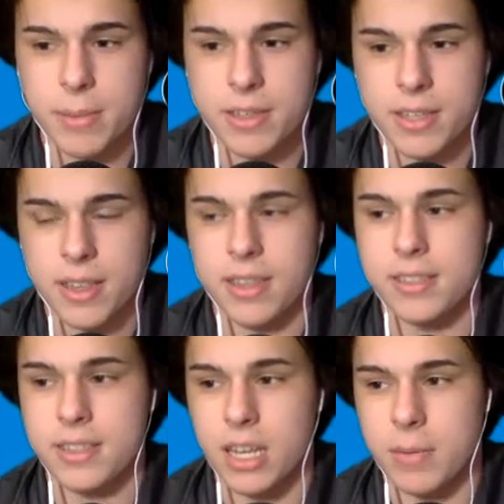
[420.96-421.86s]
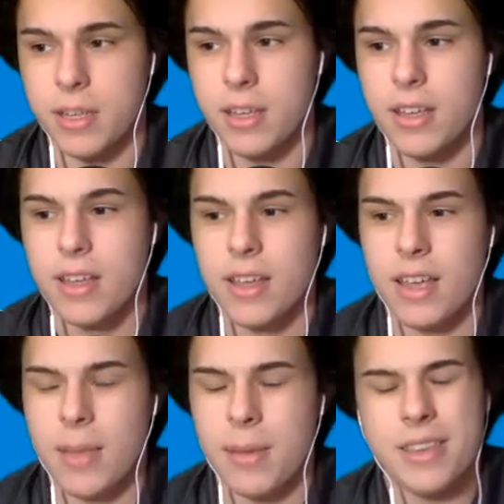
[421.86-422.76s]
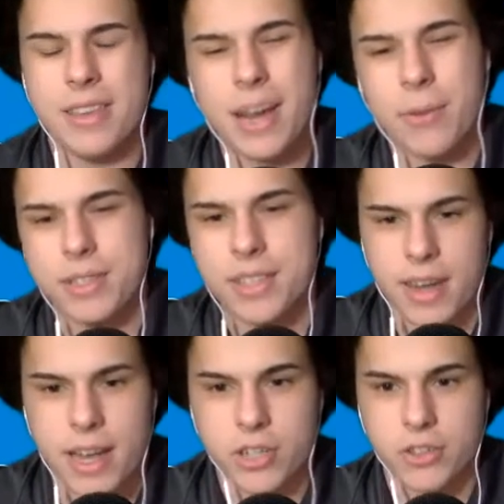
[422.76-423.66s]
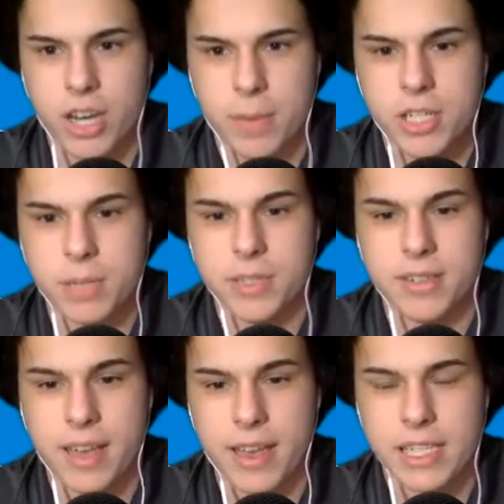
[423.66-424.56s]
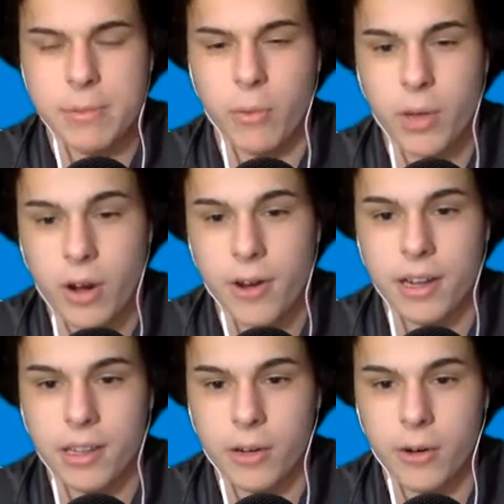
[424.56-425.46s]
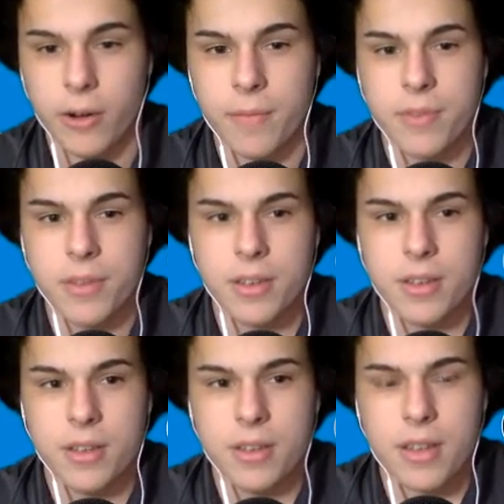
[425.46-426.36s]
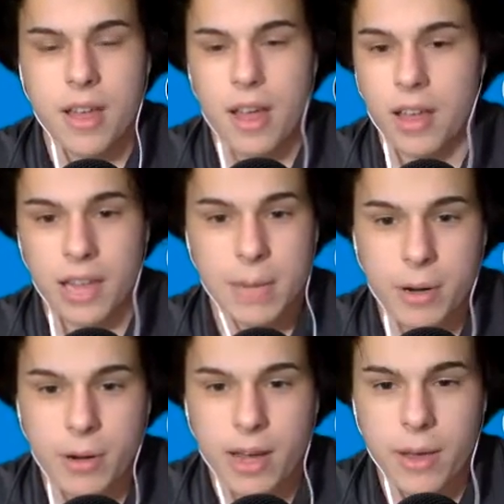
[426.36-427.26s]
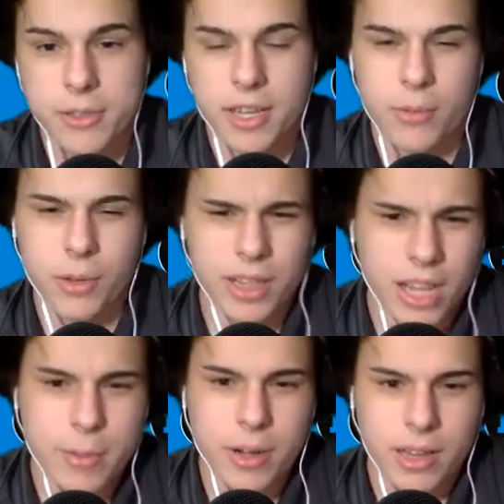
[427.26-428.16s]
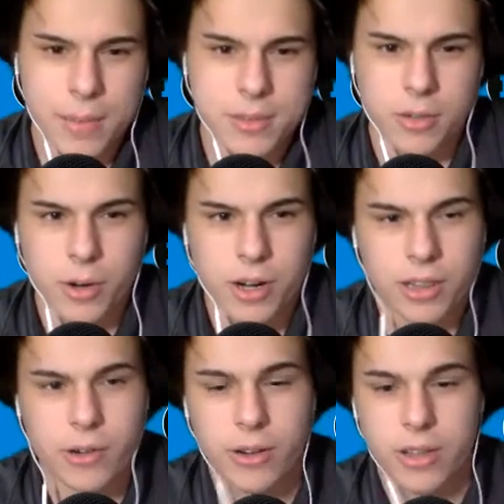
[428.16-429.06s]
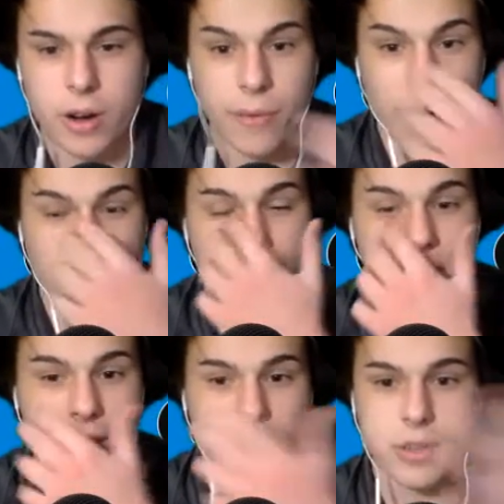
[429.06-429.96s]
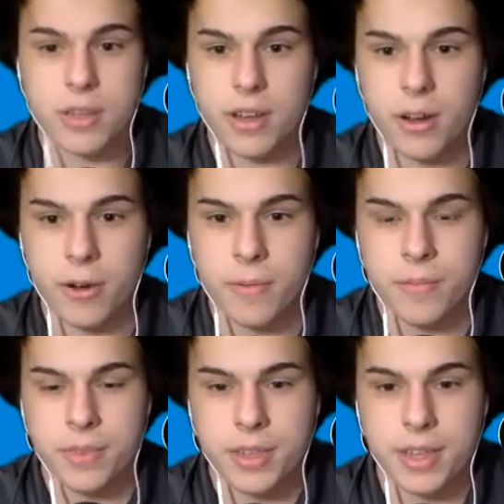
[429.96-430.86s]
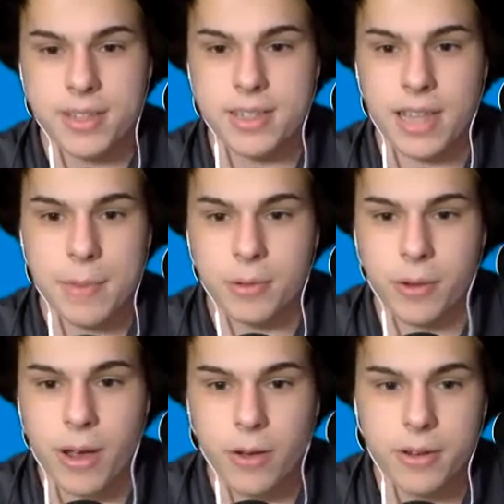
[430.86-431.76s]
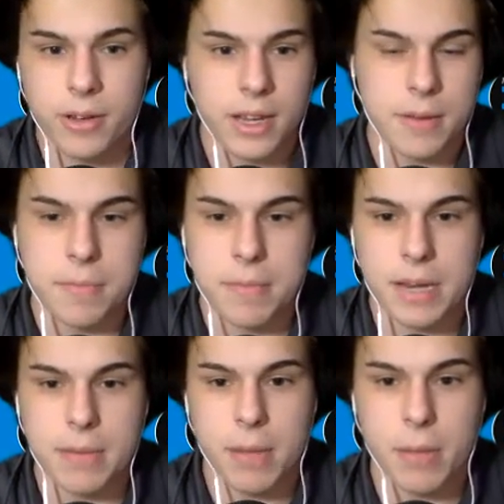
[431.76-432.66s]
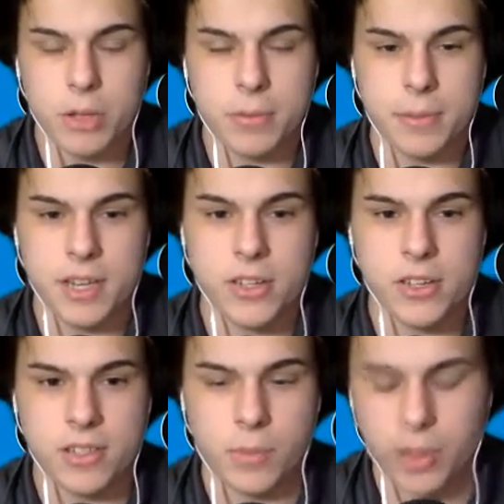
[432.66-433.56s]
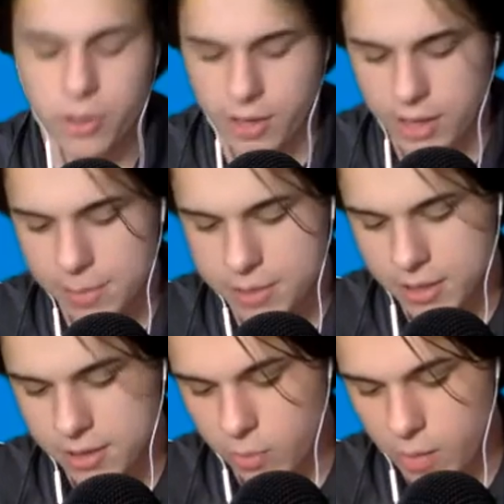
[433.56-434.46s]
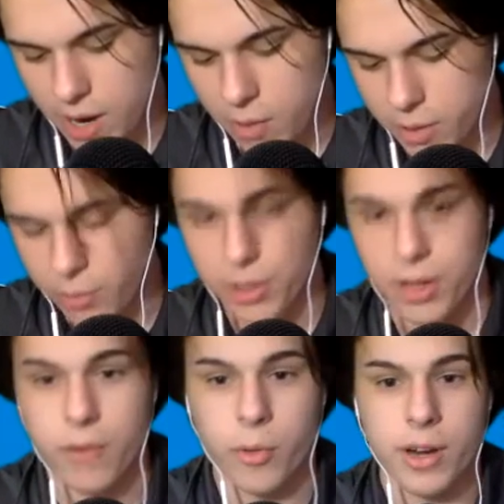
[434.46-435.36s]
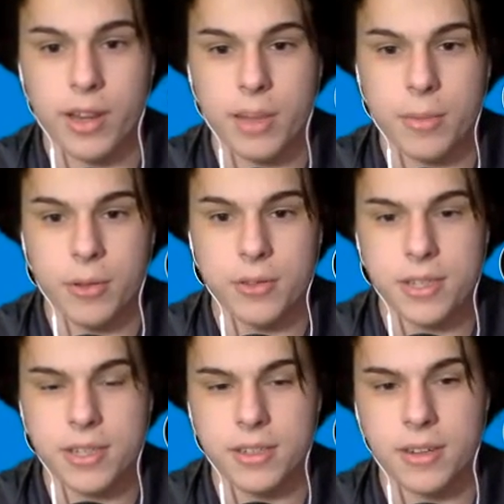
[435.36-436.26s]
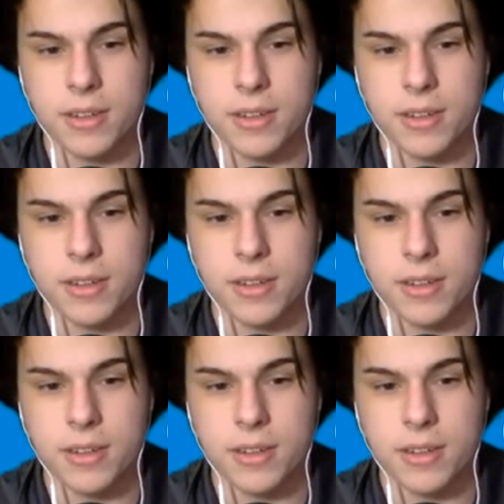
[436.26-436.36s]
is. I think this is going to be, you can't really say the national championship is a test, but we are going to learn a lot about Ohio State and really a lot about Clemson. We're going to learn, if Ohio State goes out here, gets slapped around and beaten by multiple possessions, then we look at Clemson and say, wow, we really overrated them the whole season.